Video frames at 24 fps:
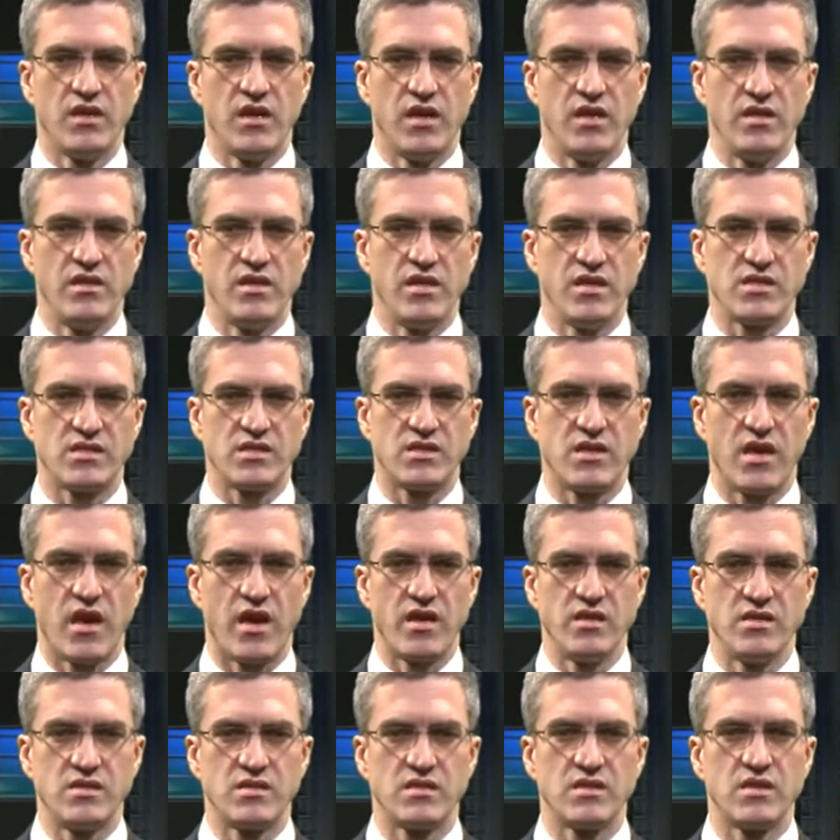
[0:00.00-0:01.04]
In this
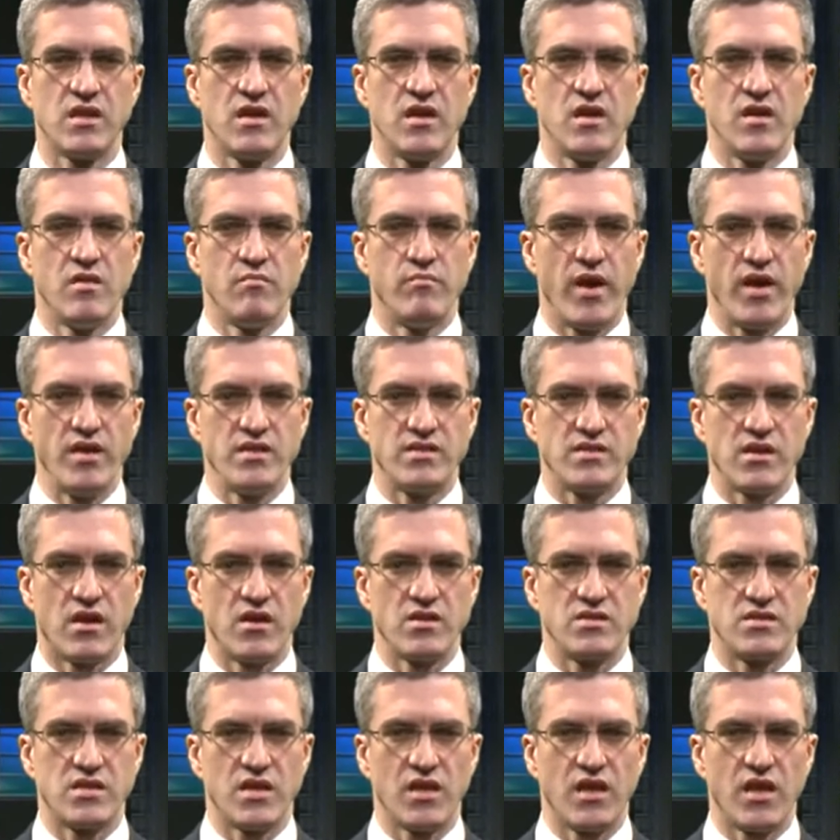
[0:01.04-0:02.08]
case, base
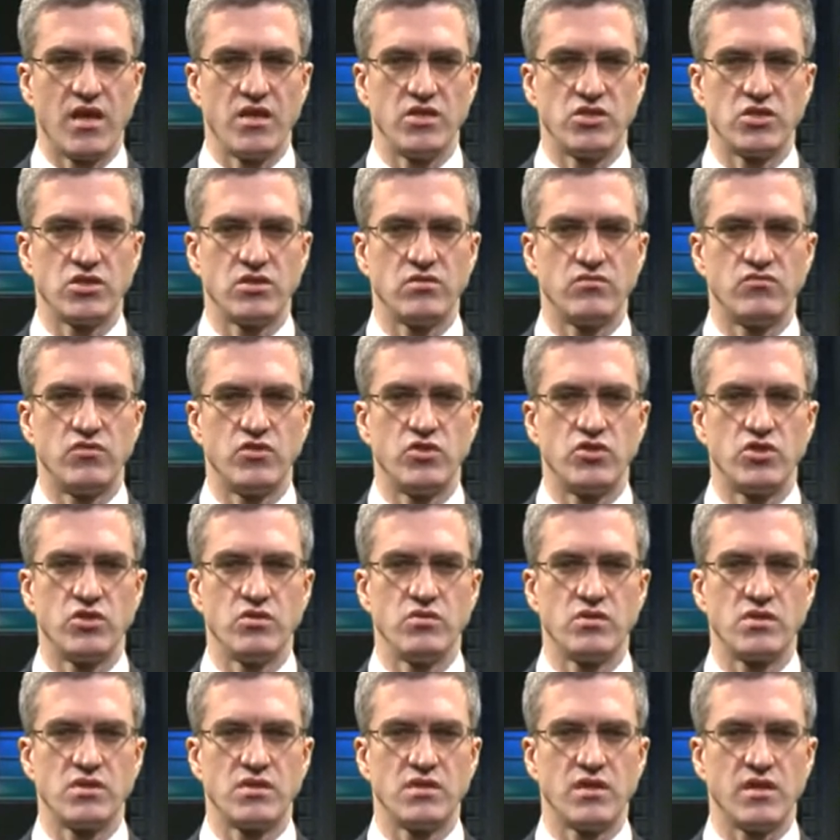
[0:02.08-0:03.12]
isolation
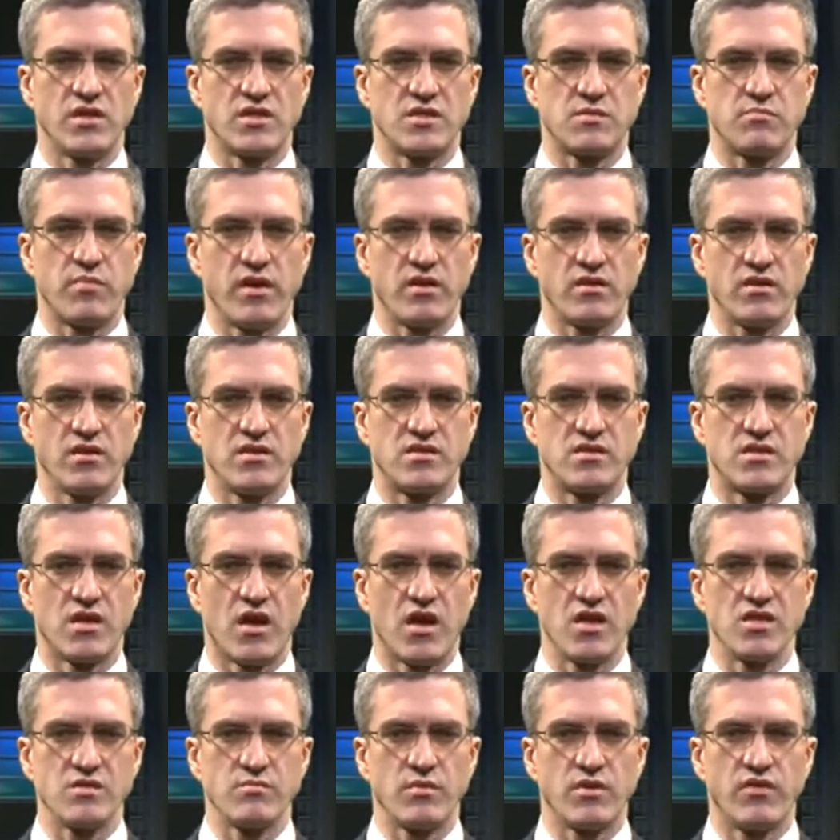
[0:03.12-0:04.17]
reduced the expected
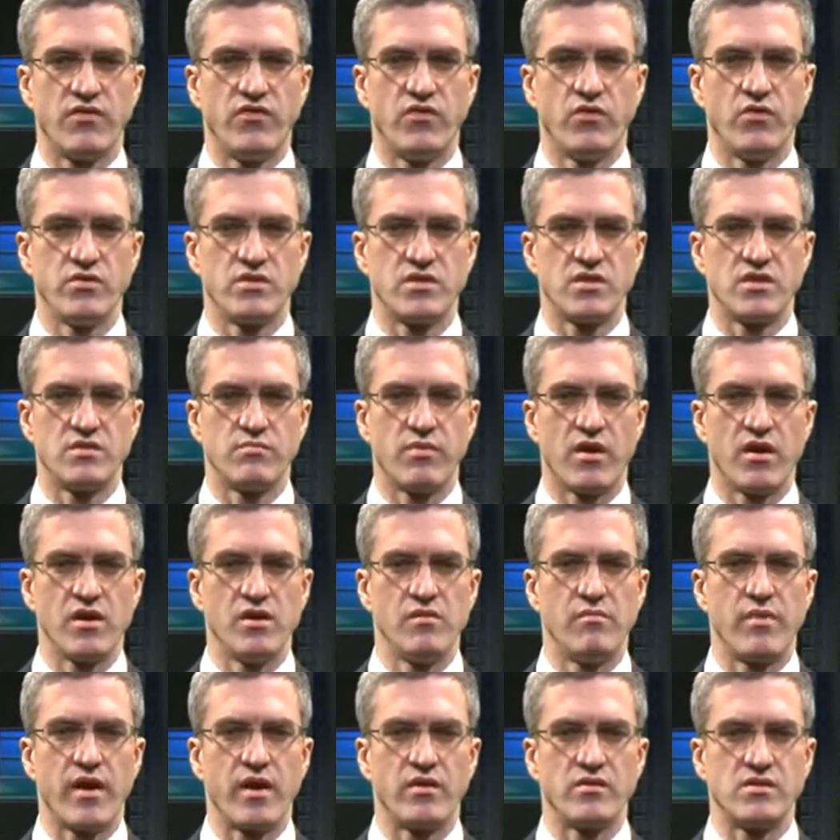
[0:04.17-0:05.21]
seismic forces by
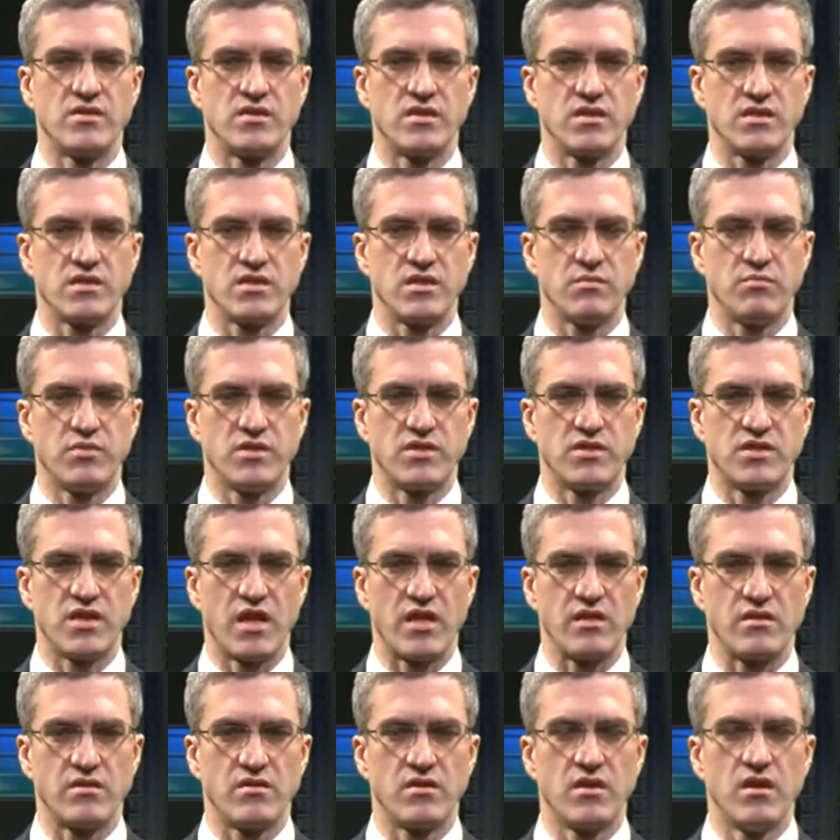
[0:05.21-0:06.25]
about
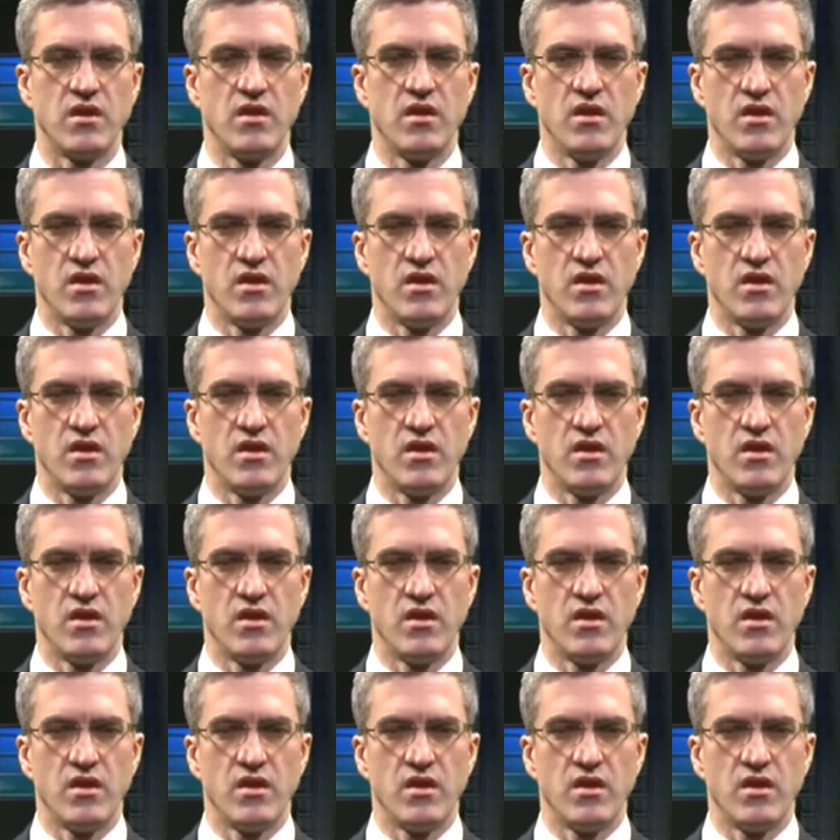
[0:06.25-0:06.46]
60%,